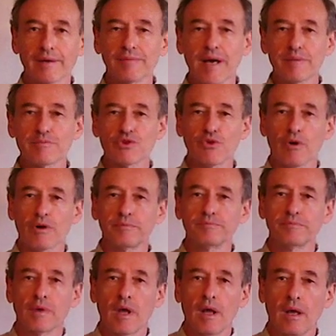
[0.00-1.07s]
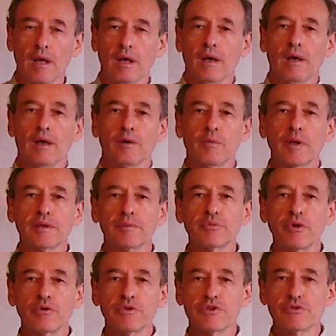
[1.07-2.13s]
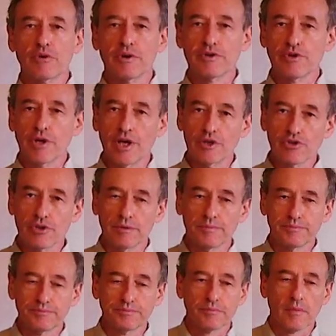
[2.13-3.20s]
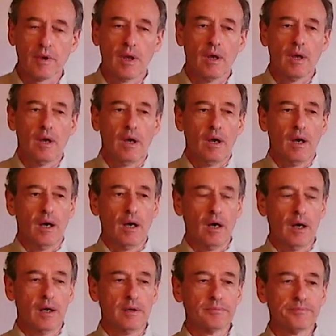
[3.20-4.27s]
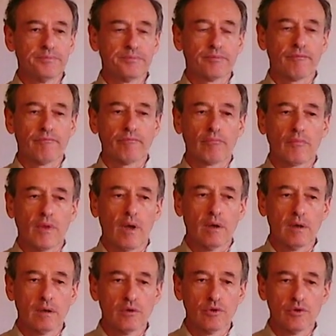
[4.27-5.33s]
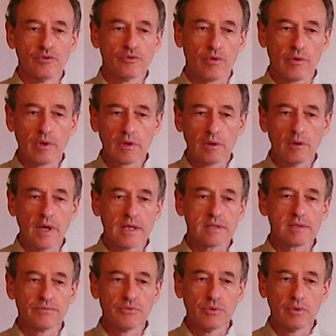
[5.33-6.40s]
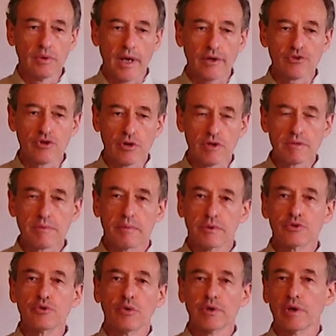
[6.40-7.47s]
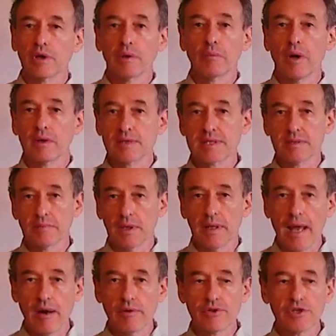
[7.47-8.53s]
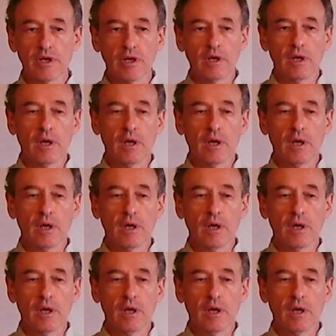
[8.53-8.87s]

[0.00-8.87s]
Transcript: I'm Zor. Welcome to UniZor Education. Um, during the last few lectures we were talking about similarity,